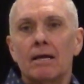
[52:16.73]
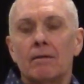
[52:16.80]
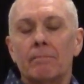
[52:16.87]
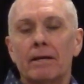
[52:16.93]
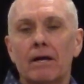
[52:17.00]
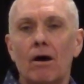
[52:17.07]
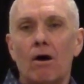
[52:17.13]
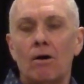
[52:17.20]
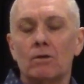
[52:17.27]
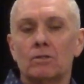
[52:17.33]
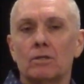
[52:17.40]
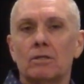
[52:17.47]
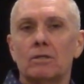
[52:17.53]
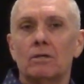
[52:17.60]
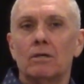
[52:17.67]

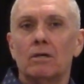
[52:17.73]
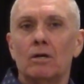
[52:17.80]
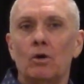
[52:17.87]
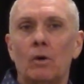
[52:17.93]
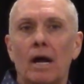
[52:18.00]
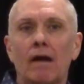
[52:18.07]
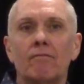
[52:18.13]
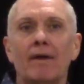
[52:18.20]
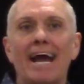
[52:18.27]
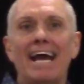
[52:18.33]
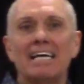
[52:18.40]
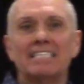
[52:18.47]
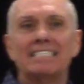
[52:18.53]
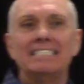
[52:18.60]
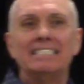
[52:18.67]
Because whoever
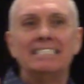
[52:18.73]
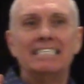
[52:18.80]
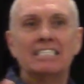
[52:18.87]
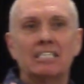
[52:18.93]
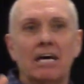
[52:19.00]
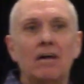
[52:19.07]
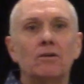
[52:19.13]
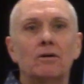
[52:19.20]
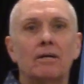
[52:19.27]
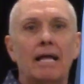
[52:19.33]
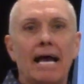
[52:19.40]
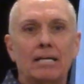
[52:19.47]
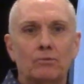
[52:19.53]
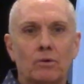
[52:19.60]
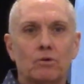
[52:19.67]
has this other
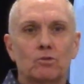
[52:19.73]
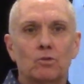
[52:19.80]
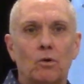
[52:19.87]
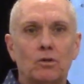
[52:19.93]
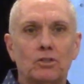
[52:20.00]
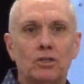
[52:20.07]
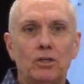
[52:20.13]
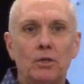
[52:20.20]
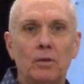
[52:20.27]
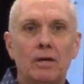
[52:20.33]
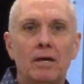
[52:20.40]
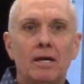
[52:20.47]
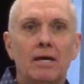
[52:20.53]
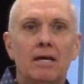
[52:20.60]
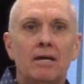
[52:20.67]
class, we're going to start
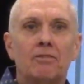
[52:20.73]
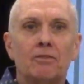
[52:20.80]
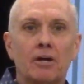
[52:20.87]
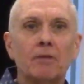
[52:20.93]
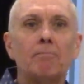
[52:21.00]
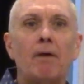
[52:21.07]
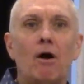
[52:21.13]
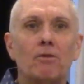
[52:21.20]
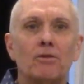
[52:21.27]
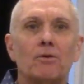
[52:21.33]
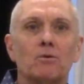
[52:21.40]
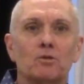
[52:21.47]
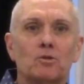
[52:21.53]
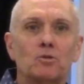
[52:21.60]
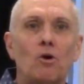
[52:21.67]
two. They're both
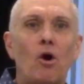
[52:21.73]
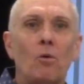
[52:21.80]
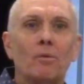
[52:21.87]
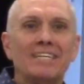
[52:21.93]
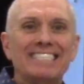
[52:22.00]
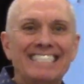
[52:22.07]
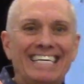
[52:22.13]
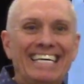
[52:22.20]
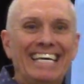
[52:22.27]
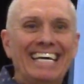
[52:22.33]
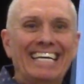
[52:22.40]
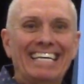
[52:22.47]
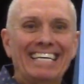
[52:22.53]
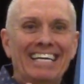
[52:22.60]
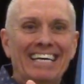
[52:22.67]
going to start with
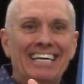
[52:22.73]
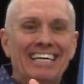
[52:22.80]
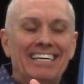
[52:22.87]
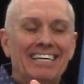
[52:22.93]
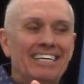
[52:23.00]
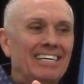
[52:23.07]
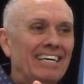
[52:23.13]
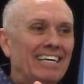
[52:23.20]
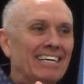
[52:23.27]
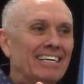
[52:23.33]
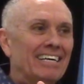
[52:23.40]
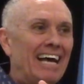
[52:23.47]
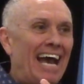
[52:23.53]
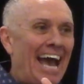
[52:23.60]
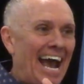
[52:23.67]
10
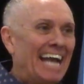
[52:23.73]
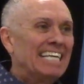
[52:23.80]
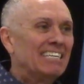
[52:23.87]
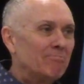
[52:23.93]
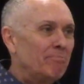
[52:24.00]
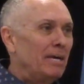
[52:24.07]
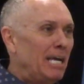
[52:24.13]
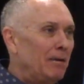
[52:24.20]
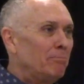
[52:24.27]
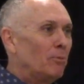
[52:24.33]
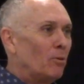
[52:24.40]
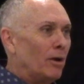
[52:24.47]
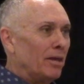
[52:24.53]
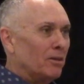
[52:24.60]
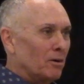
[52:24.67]
active
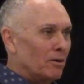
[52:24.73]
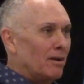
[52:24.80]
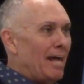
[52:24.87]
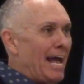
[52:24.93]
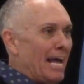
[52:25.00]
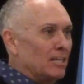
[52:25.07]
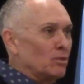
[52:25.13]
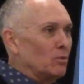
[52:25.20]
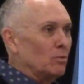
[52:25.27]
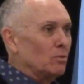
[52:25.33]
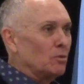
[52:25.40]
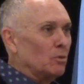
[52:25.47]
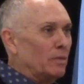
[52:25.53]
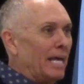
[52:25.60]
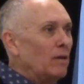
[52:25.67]
people in their class. So,
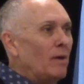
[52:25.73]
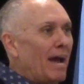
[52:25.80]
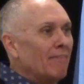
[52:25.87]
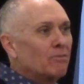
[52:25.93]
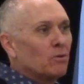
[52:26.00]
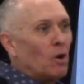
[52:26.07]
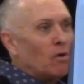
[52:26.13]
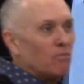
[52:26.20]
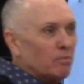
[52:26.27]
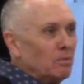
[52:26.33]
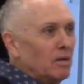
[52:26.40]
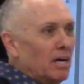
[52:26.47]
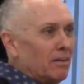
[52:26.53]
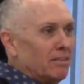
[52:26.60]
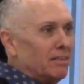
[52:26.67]
so they don't have to grow from
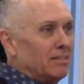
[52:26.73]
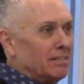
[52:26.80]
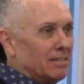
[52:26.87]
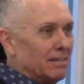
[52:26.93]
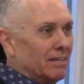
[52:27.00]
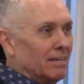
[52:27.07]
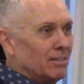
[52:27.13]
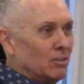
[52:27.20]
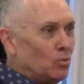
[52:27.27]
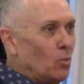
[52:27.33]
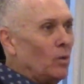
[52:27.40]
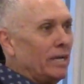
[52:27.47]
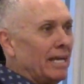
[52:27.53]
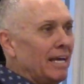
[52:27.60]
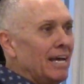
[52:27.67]
nothing to
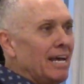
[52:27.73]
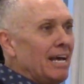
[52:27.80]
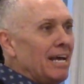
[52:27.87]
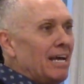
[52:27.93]
20.